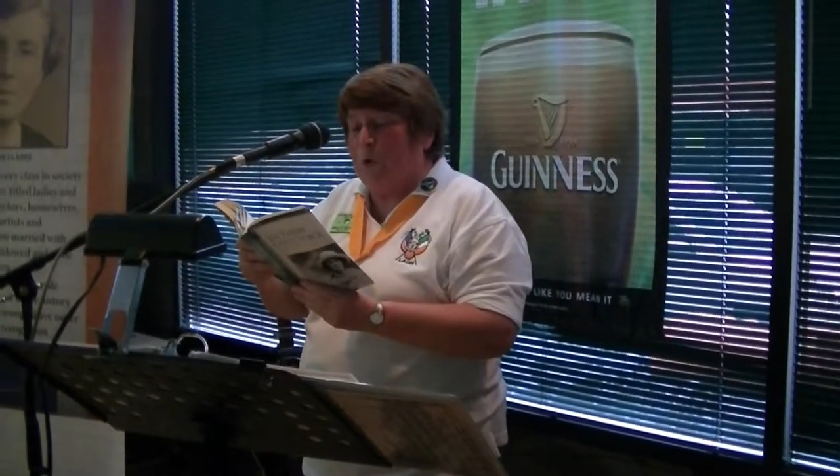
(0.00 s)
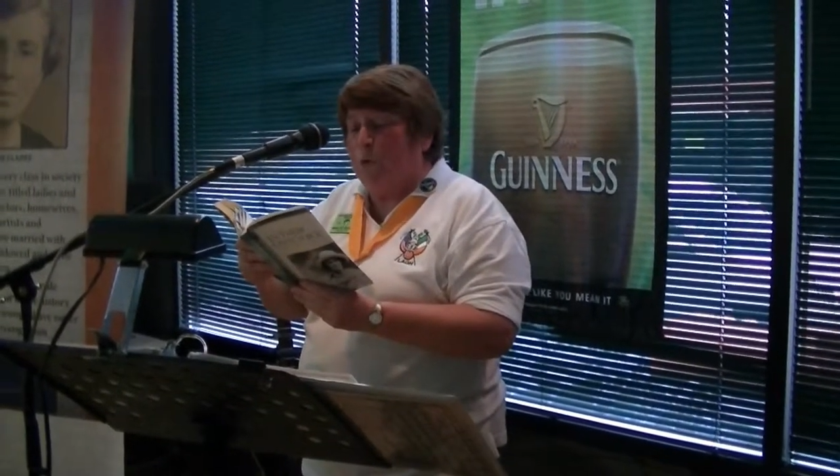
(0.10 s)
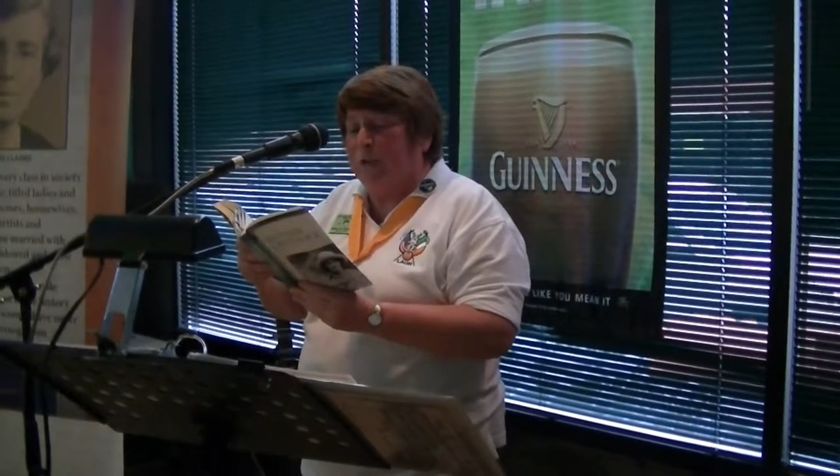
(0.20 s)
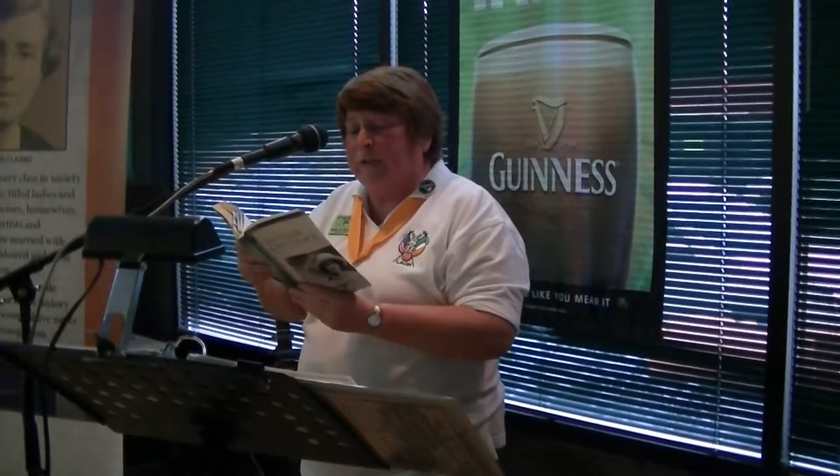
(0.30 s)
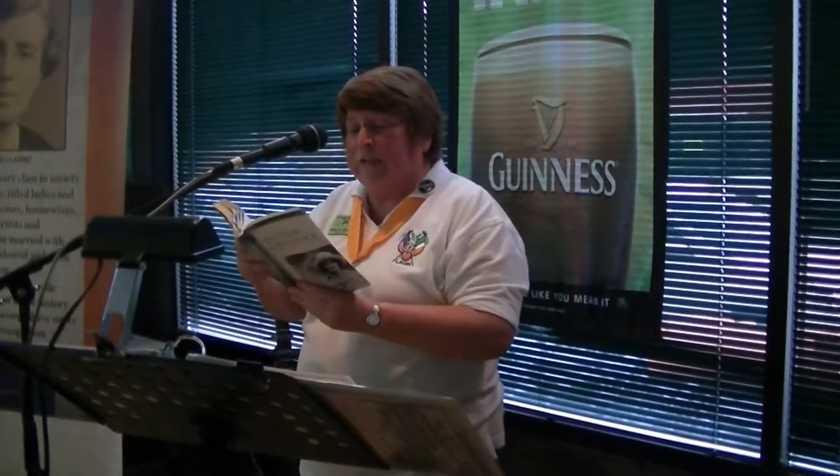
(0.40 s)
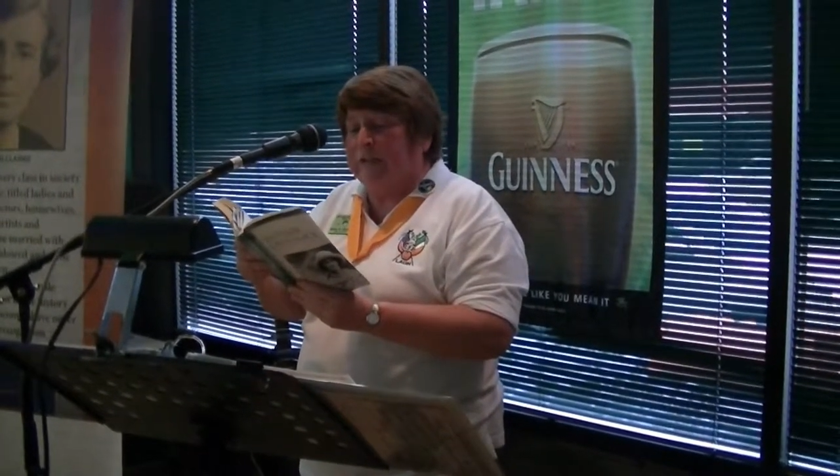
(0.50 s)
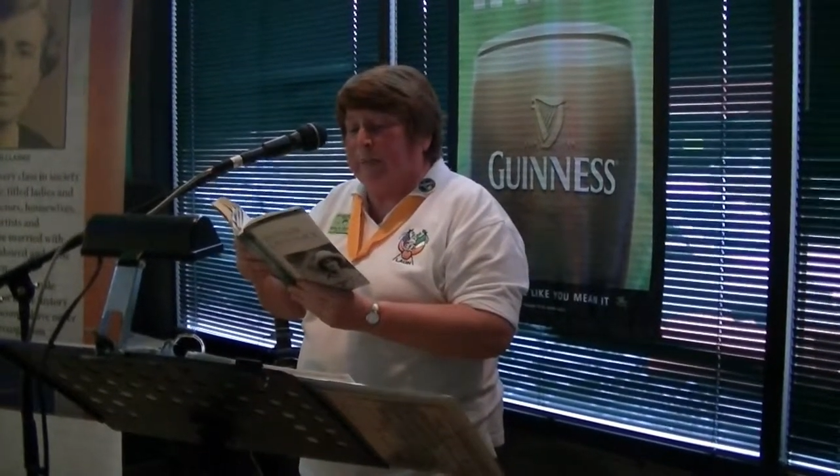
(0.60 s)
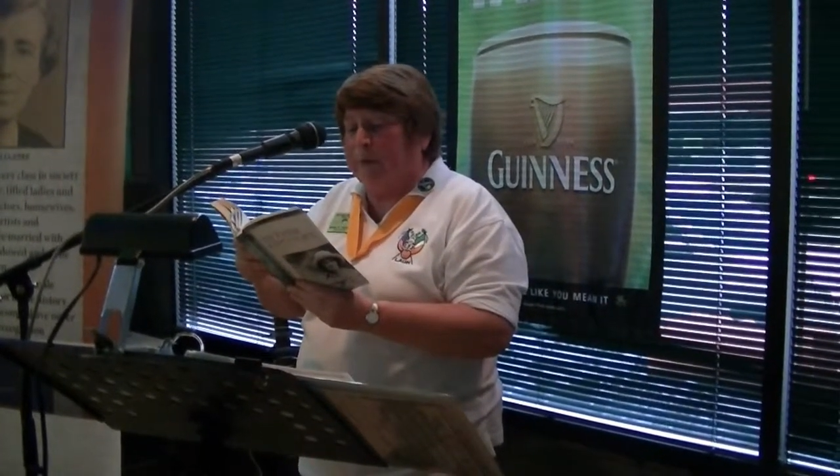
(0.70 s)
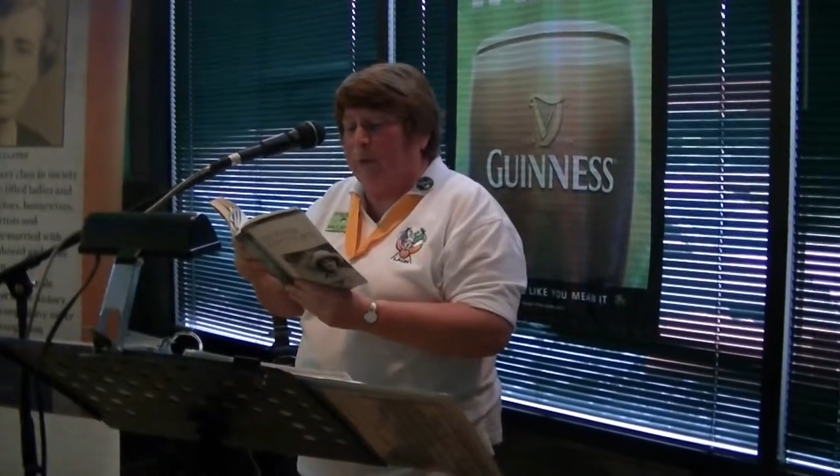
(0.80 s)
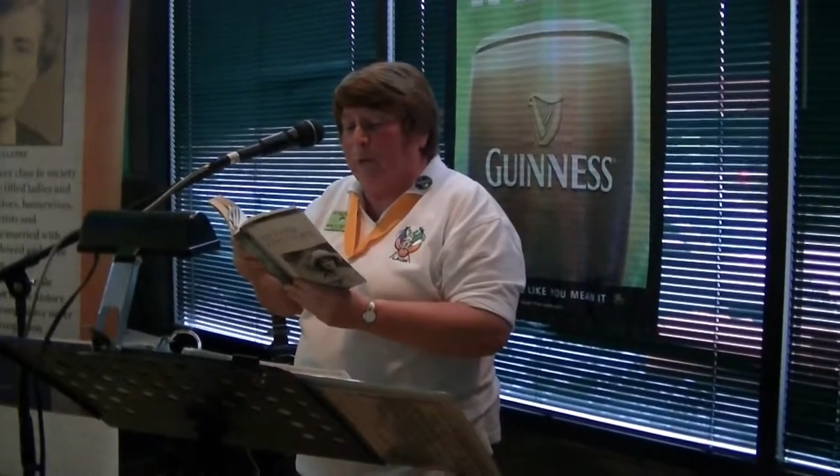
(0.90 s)
which
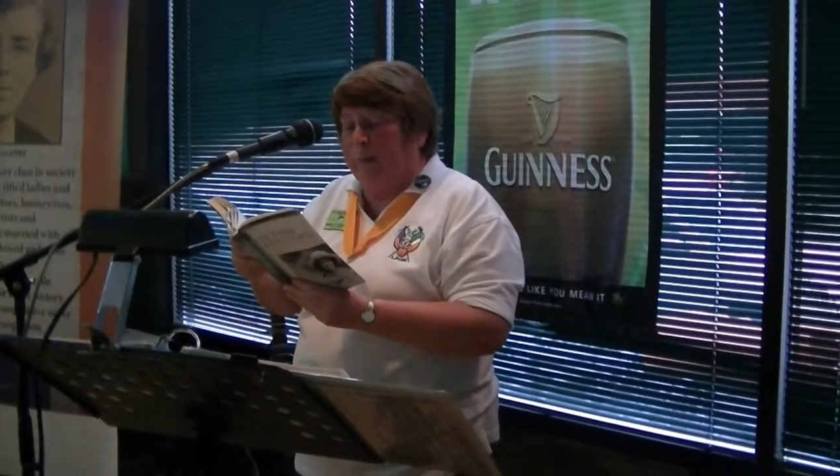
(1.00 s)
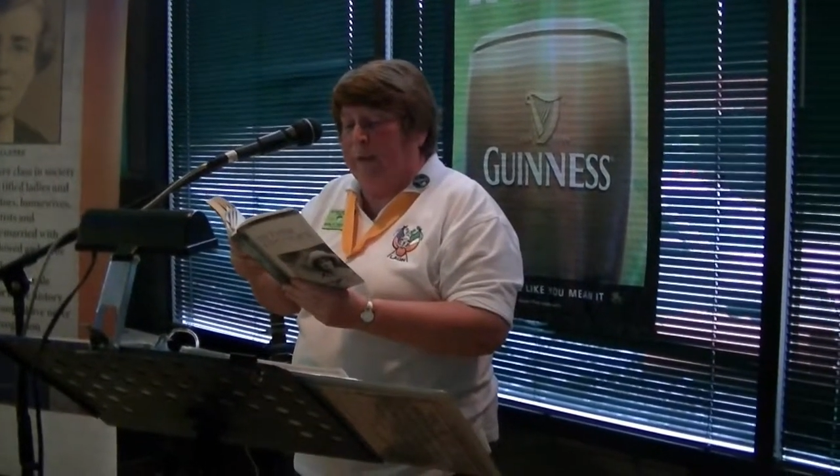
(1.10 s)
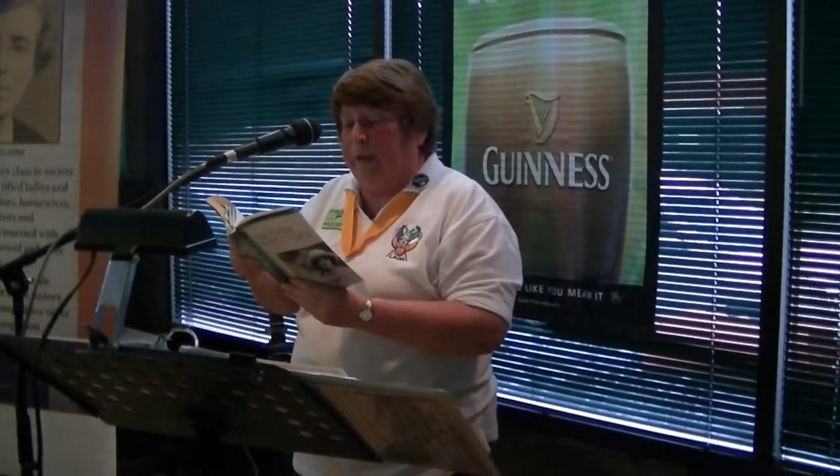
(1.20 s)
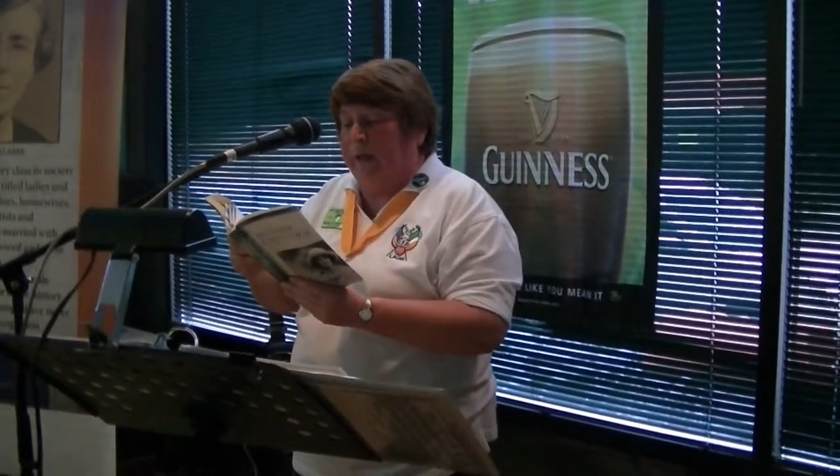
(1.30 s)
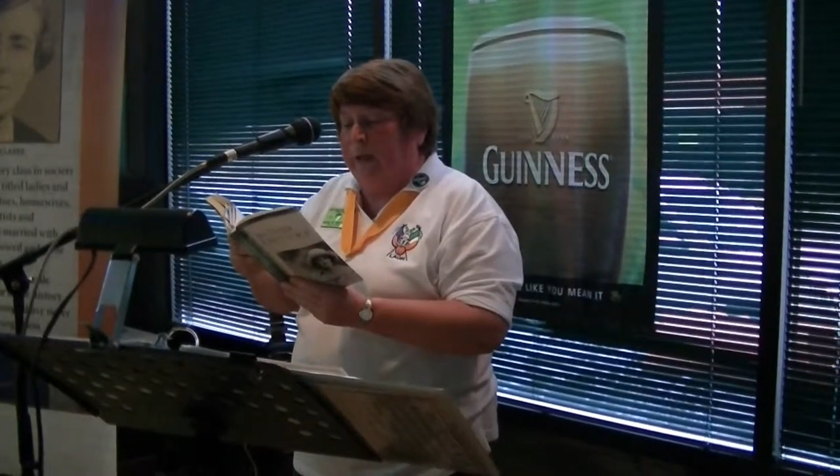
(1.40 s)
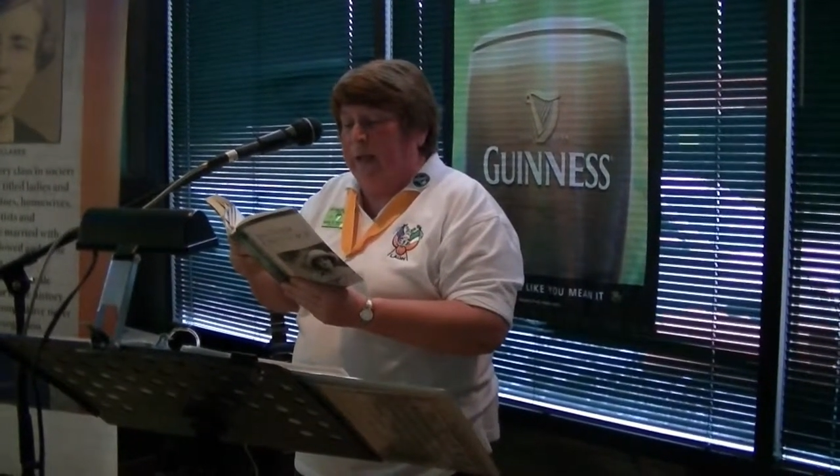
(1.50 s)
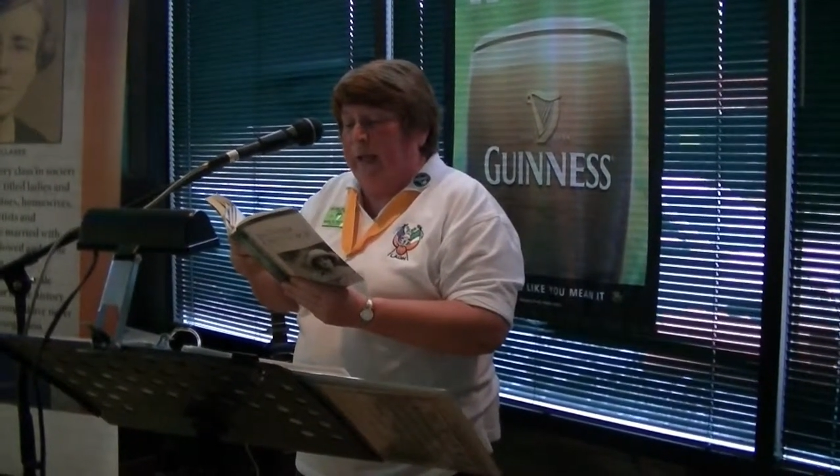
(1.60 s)
accepted women